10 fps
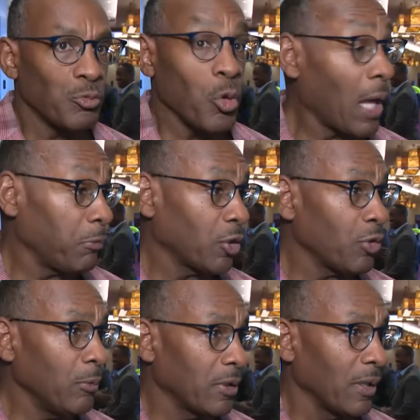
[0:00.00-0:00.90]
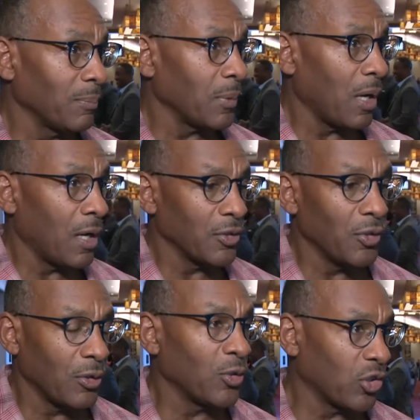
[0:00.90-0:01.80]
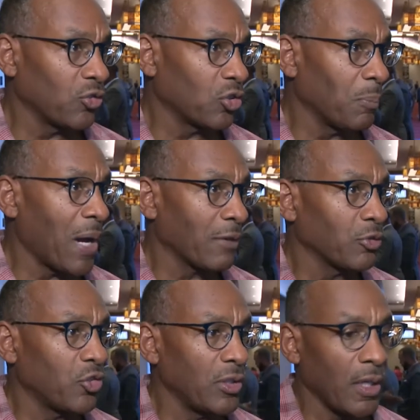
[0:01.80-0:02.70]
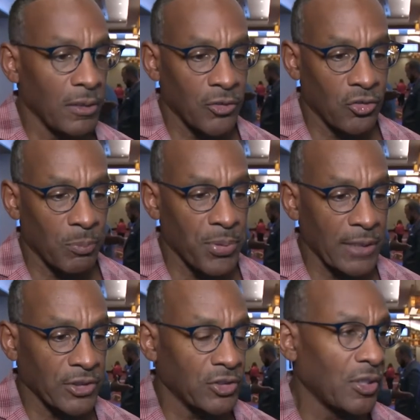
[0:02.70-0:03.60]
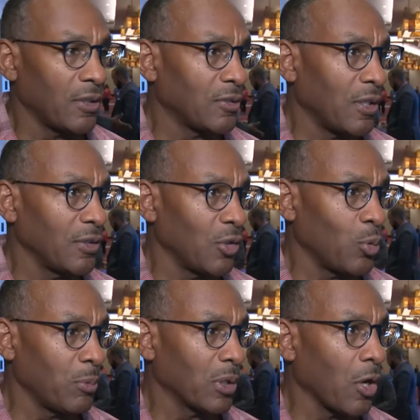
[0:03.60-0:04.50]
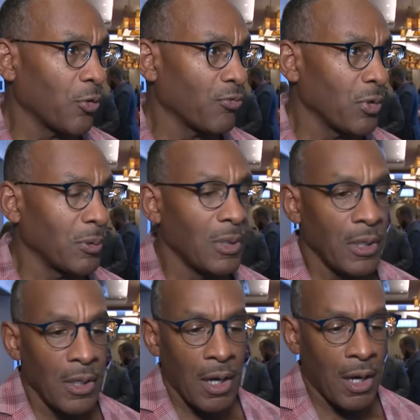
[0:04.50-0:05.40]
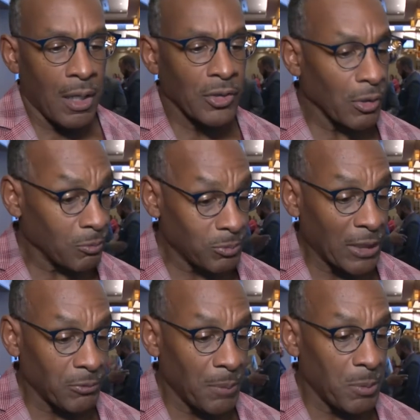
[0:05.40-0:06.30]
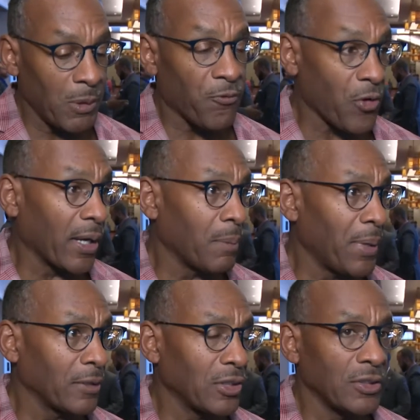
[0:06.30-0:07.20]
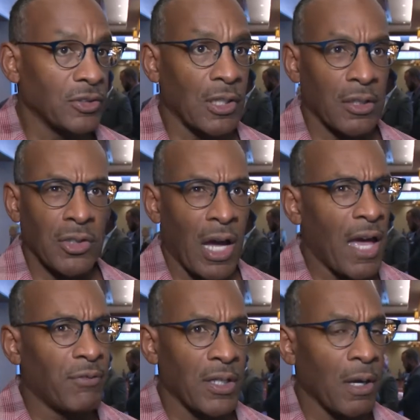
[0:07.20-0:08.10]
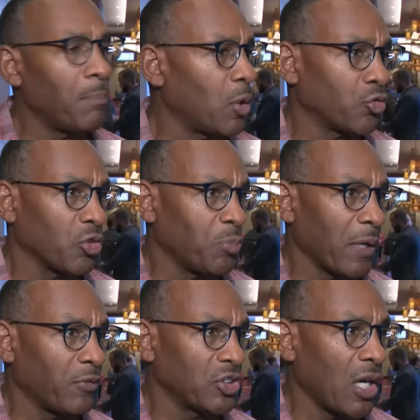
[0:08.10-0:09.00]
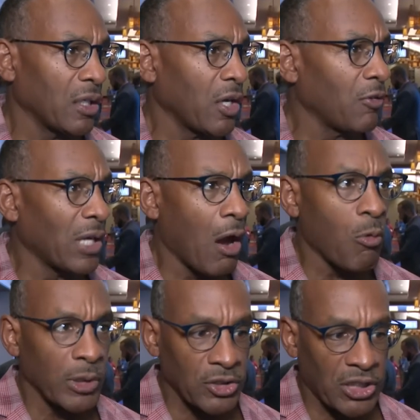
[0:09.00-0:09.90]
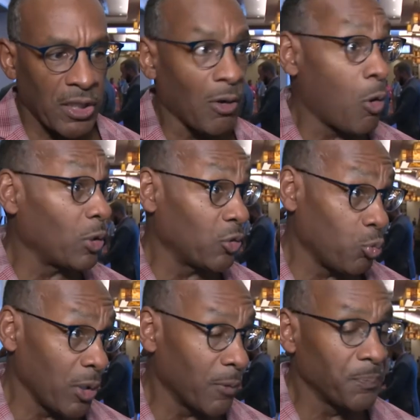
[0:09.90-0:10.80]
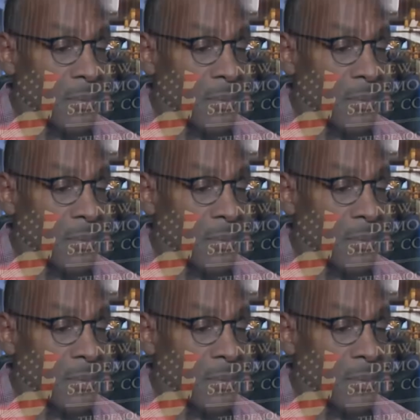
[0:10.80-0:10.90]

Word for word: Well, I would agree with him. Uh, you know, this is a democracy, and this is the process that uh, you know we would go through. Uh, you know, let, let me be frank about this. Uh, you know, I have the utmost respect for John Currie. I always did, always will.